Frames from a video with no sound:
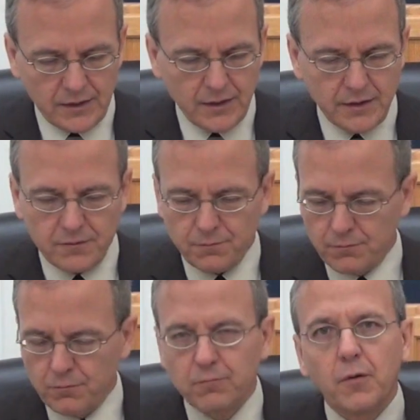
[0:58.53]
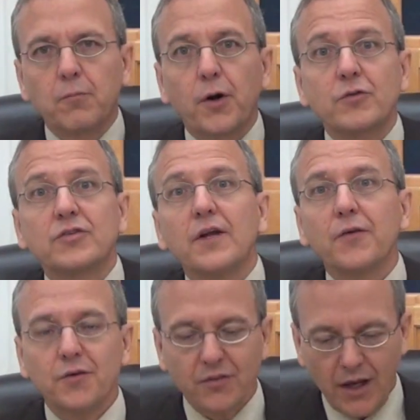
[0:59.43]
he approached
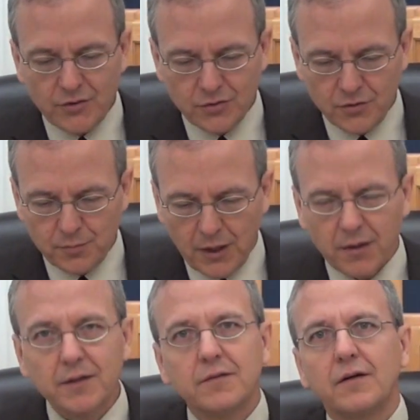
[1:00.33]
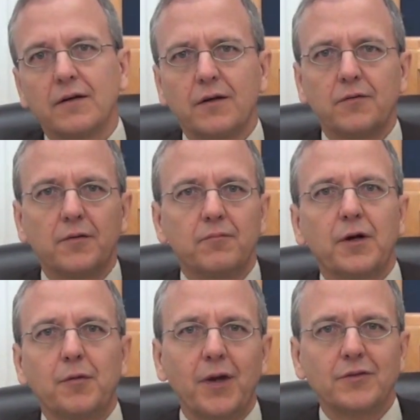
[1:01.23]
another statue of Mary. In
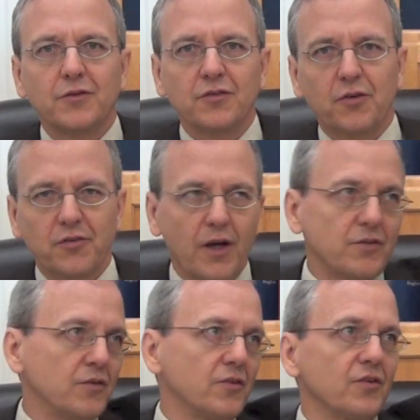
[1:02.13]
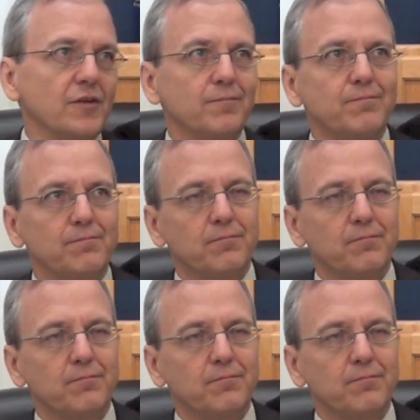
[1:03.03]
Mary Major, there's no statue, it's a